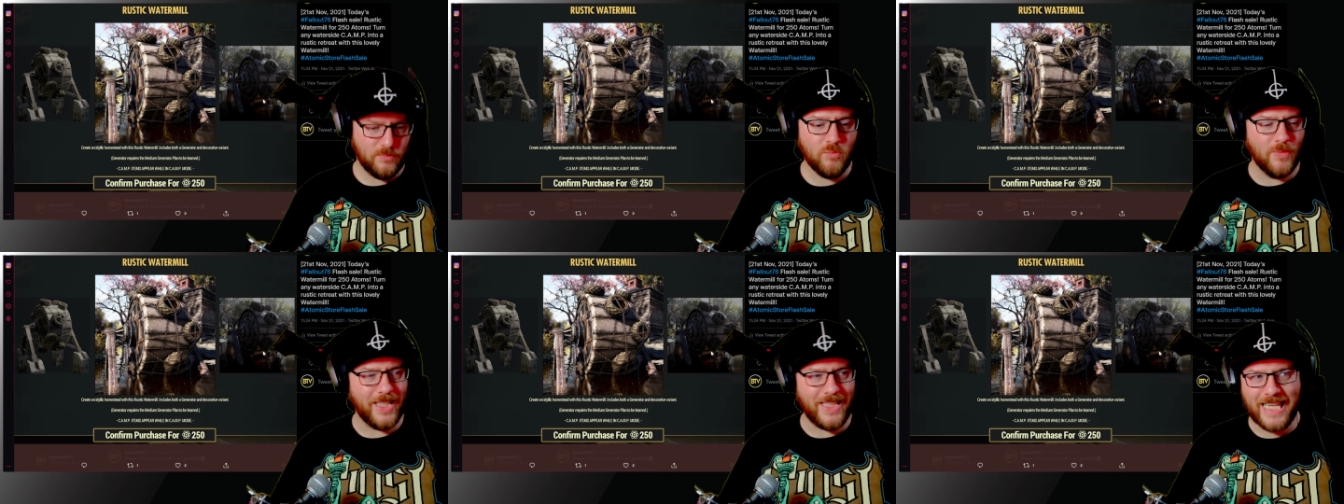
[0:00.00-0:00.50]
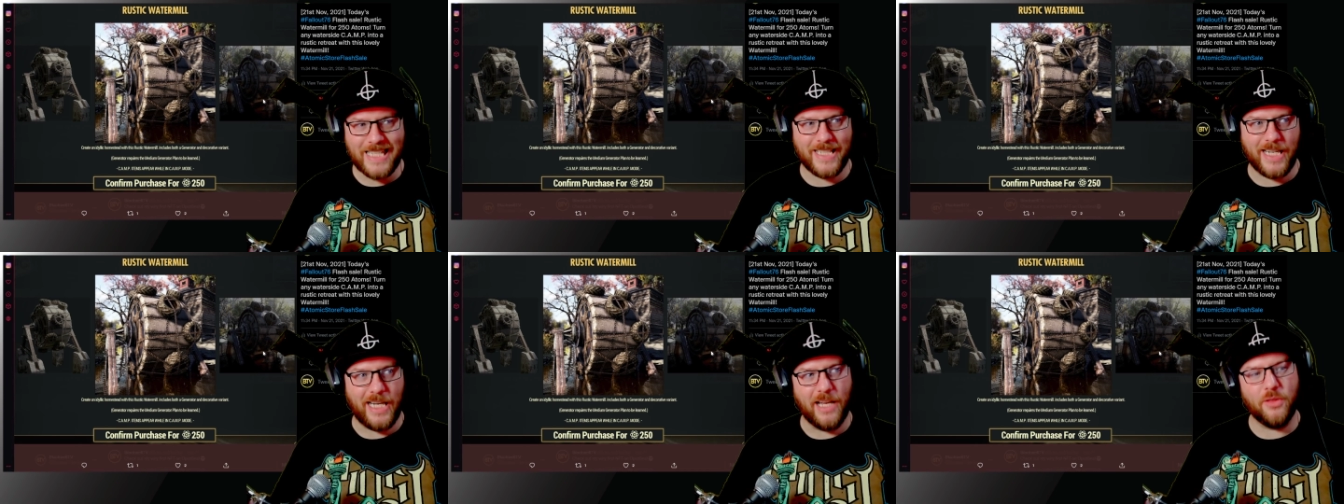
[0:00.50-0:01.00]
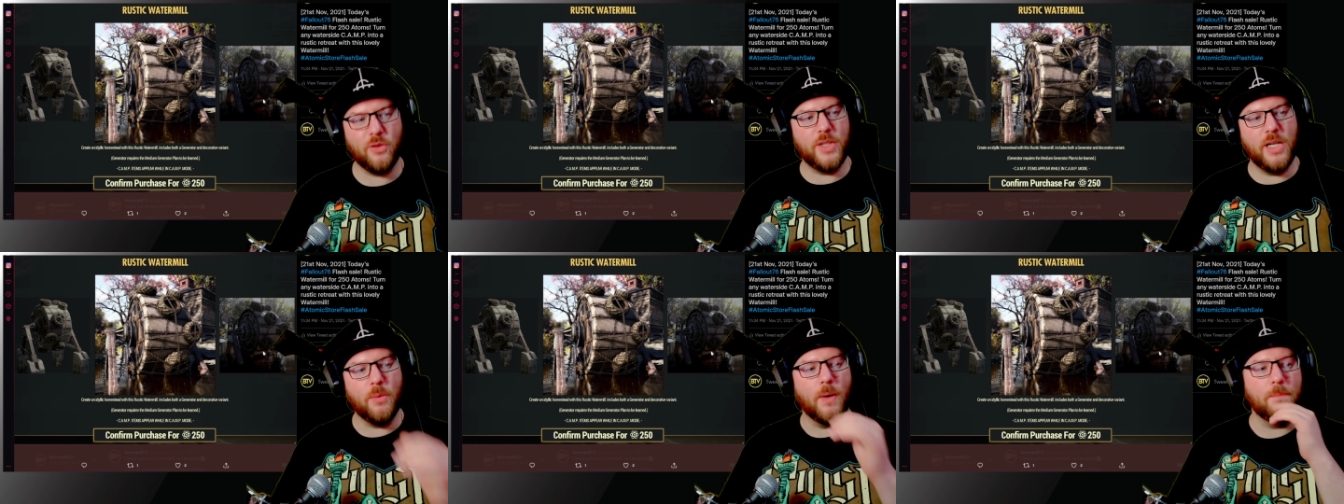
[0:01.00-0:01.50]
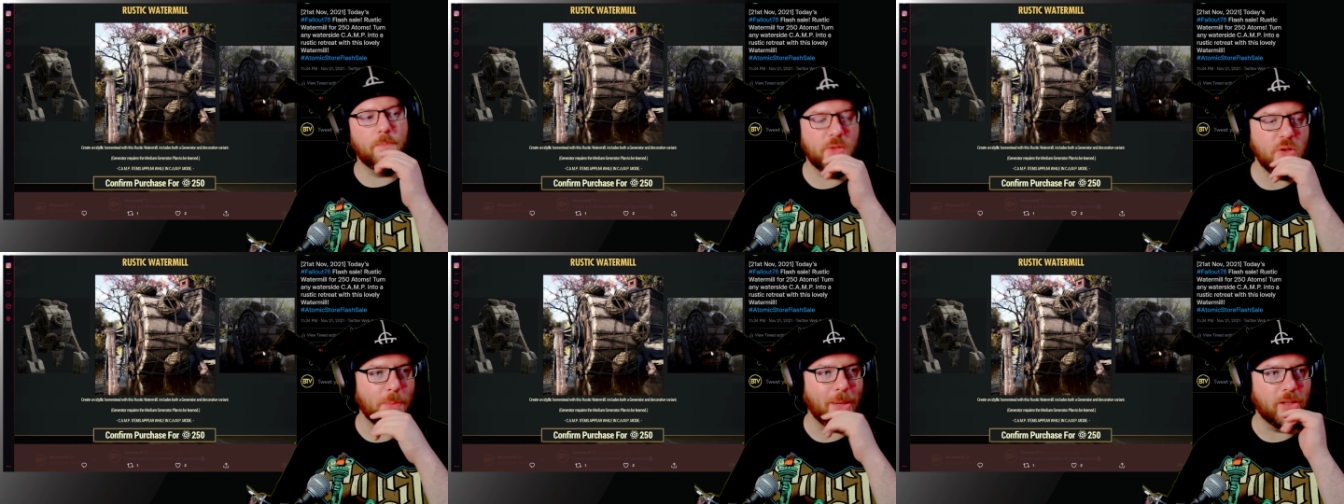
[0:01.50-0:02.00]
yesterday. I thought, you know what? It's
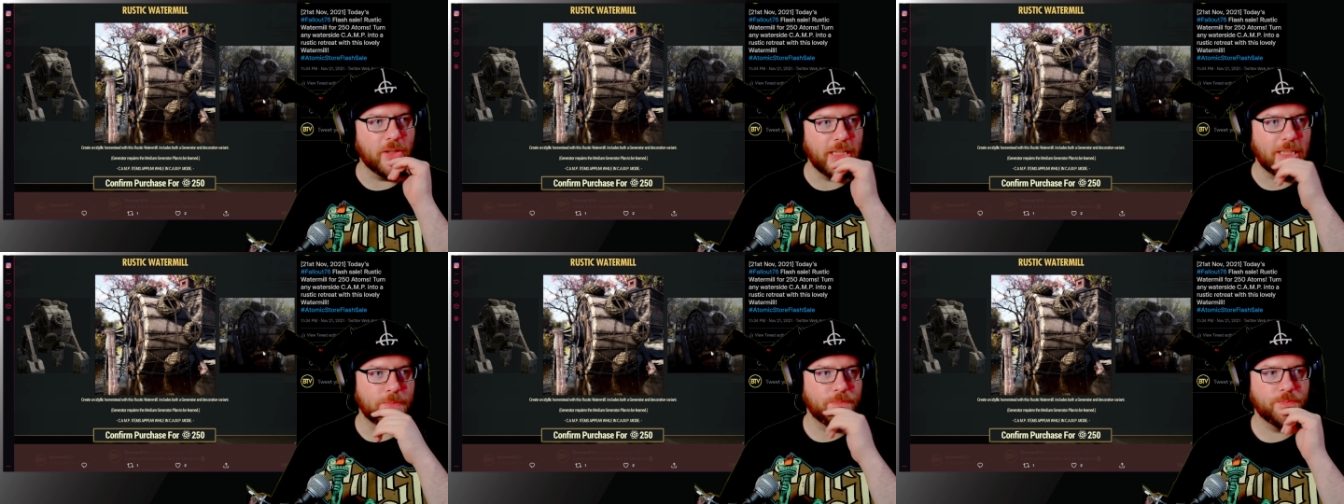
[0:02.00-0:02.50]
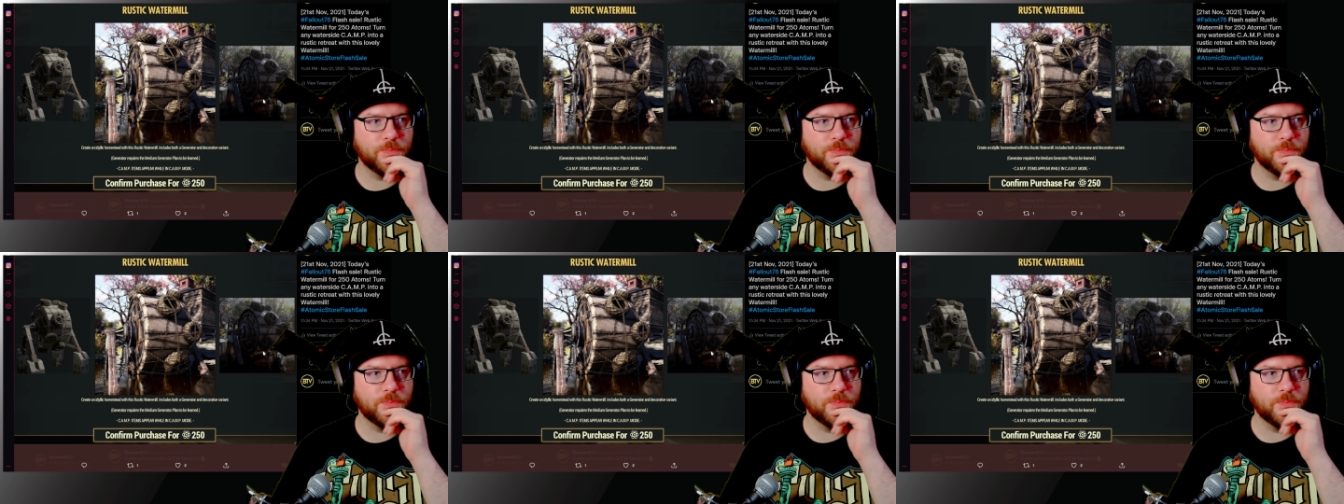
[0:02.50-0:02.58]
not a bad idea.